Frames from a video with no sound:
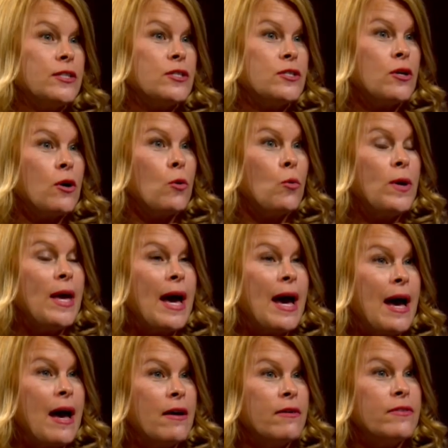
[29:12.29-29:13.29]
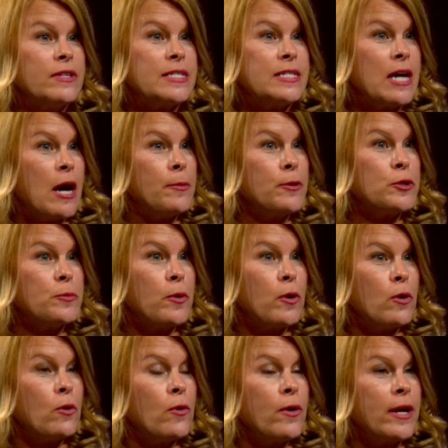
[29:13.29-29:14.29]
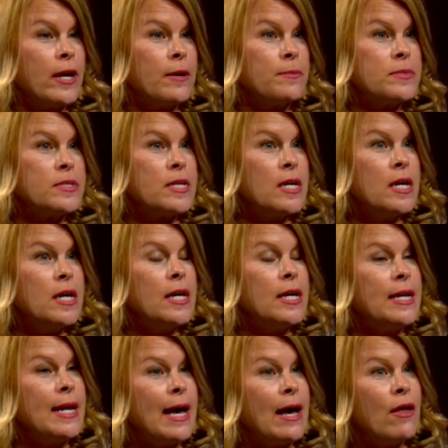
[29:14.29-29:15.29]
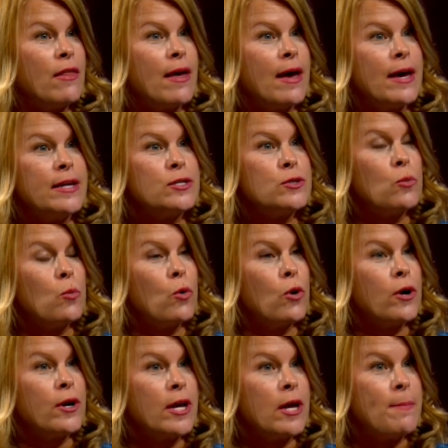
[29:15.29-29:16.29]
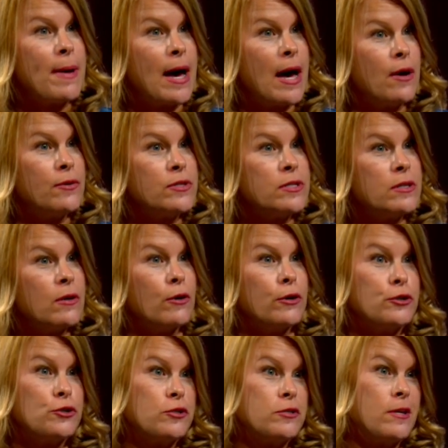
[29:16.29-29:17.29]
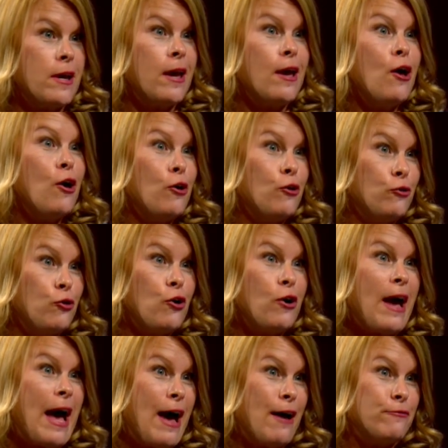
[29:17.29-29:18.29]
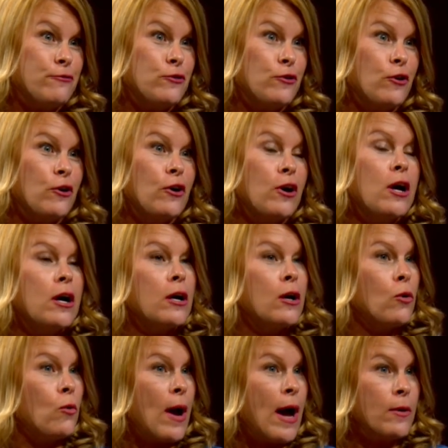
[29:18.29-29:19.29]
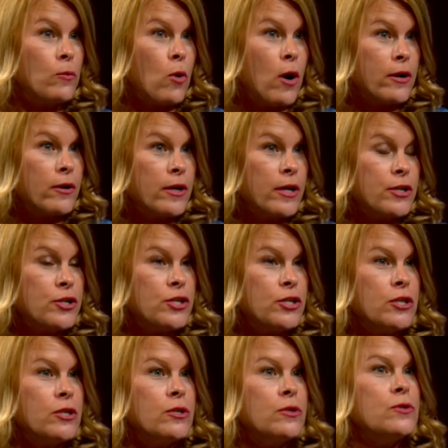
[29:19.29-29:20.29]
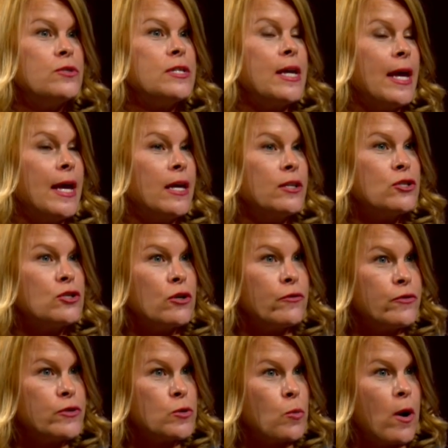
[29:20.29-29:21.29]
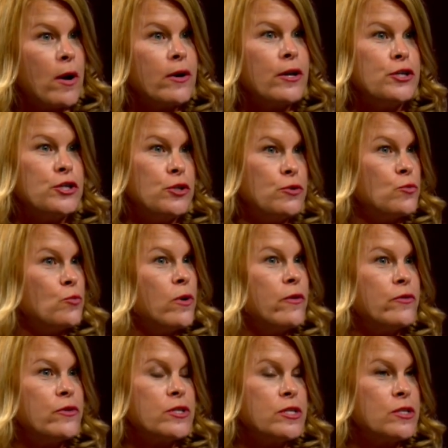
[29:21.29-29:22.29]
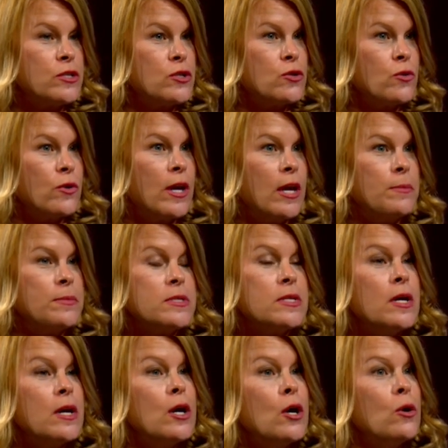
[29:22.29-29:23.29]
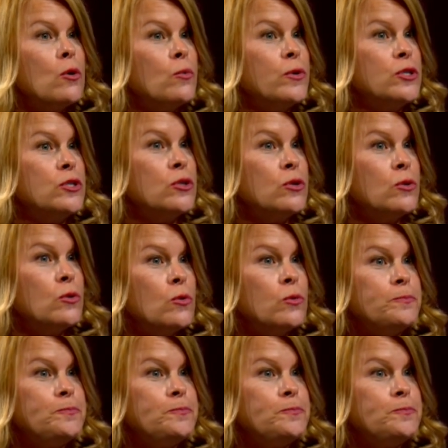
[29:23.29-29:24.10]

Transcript: so we have established programs now that worry about, or I should say, look after groundwater issues and surface water issues, rivers and streams. We do